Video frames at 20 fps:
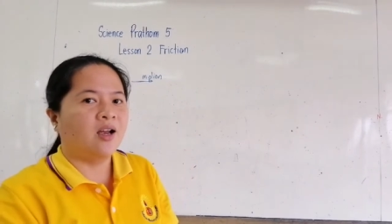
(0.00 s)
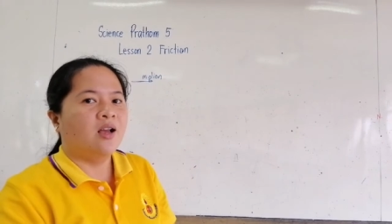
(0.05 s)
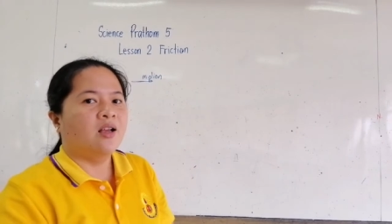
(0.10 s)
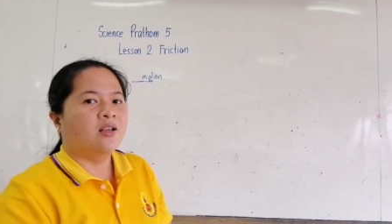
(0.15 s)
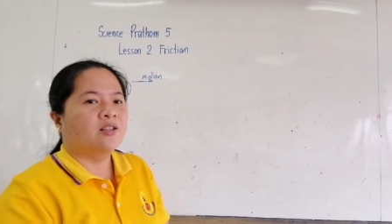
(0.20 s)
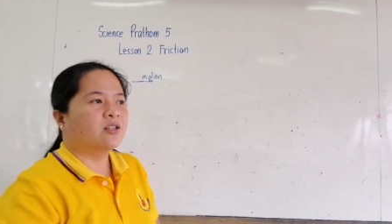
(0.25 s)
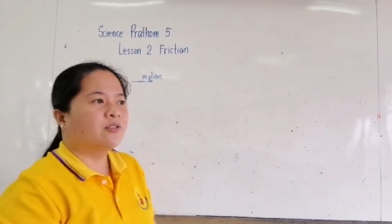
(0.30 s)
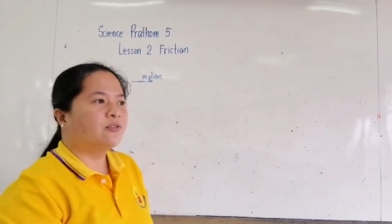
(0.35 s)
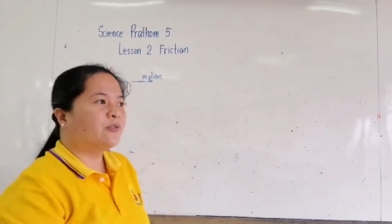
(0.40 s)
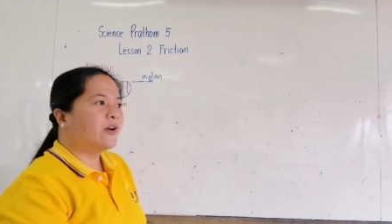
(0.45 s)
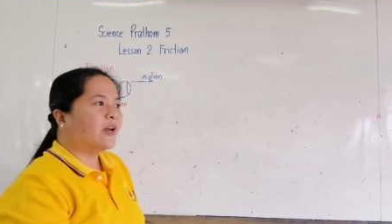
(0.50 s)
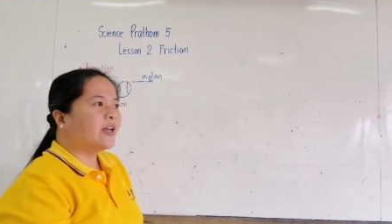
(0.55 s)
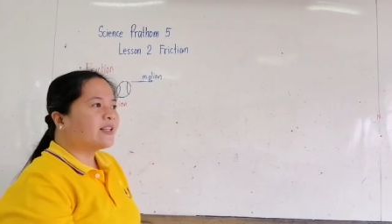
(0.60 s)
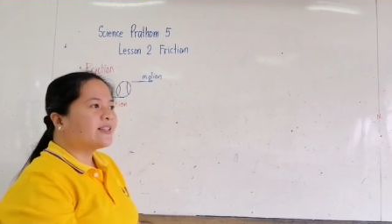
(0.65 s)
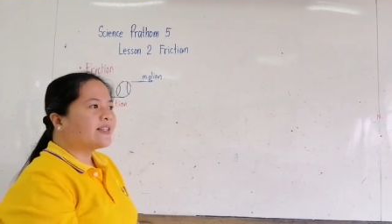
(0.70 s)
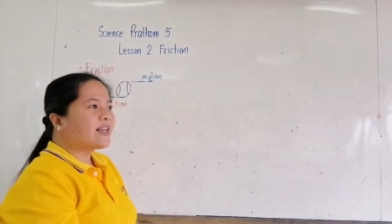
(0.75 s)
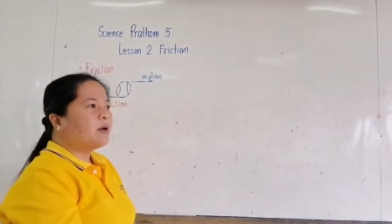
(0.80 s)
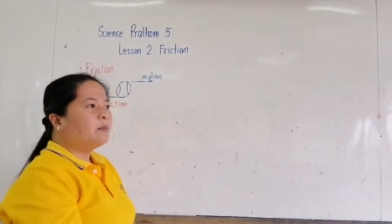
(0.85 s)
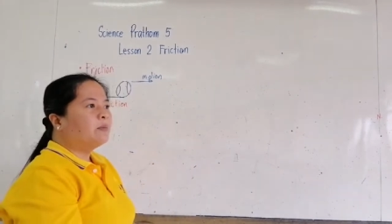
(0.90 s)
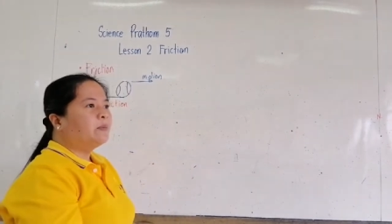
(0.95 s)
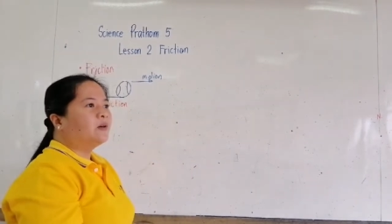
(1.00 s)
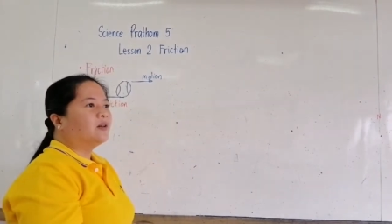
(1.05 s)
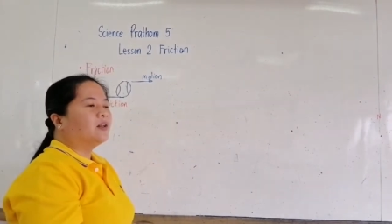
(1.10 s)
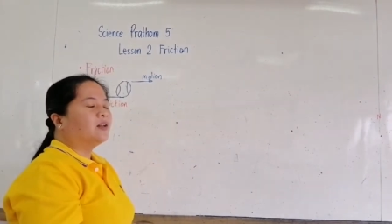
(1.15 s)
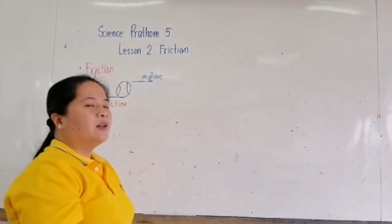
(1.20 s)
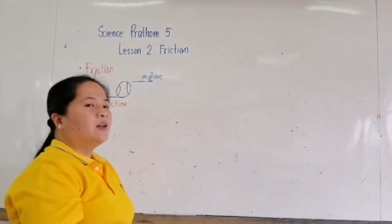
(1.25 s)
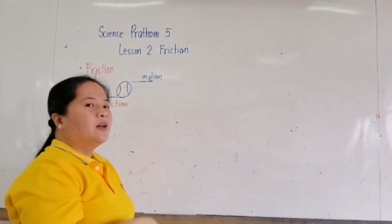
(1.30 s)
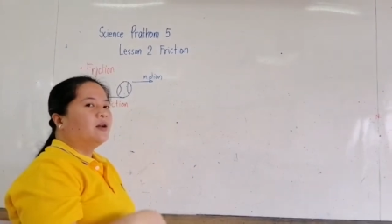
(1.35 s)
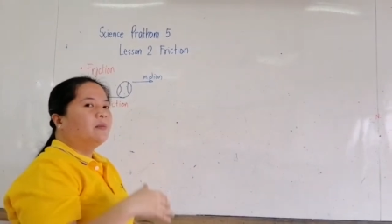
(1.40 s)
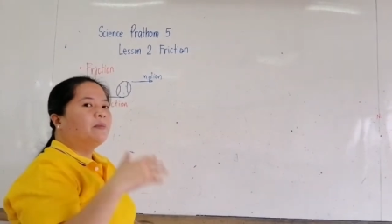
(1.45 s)
So for example,
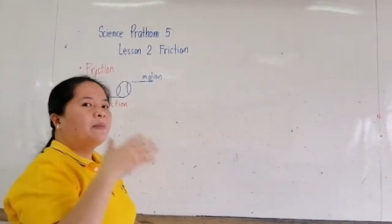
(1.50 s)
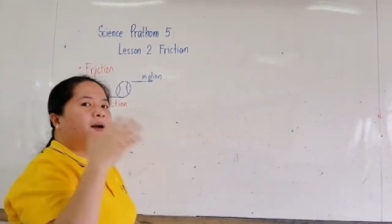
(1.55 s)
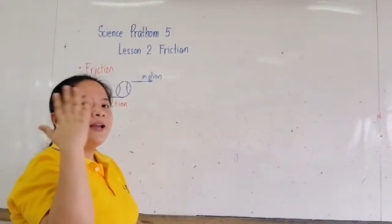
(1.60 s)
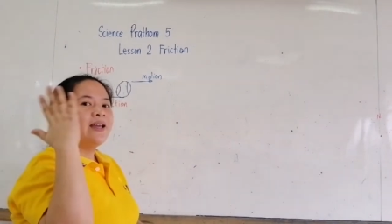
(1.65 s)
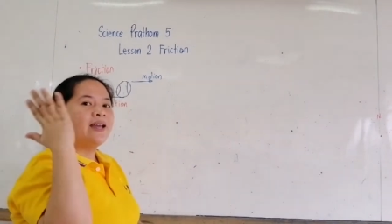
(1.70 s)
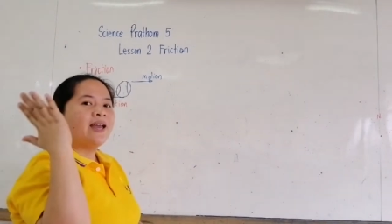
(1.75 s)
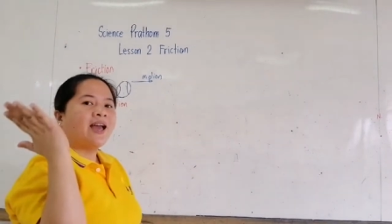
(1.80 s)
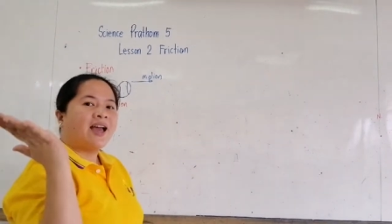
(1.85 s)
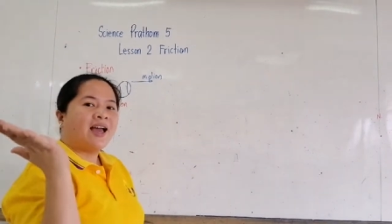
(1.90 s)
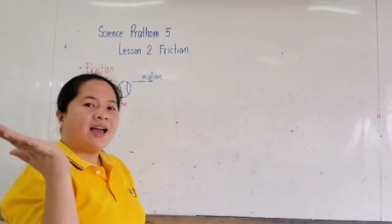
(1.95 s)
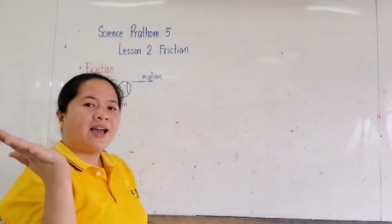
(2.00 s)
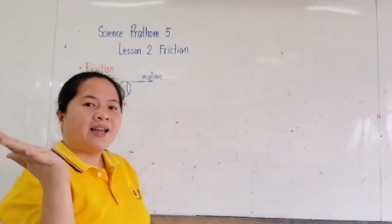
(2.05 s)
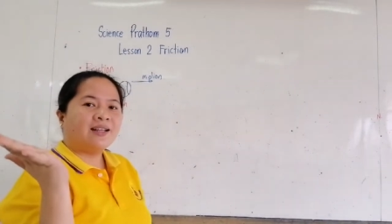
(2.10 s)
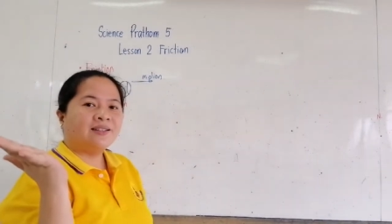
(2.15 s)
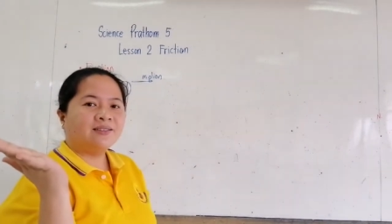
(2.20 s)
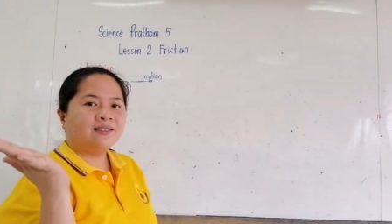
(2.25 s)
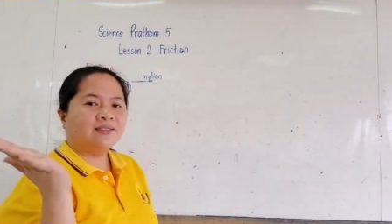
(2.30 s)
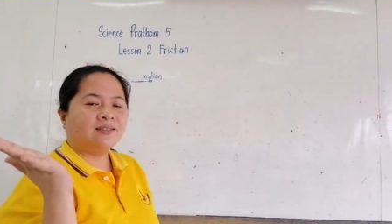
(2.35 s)
my hand,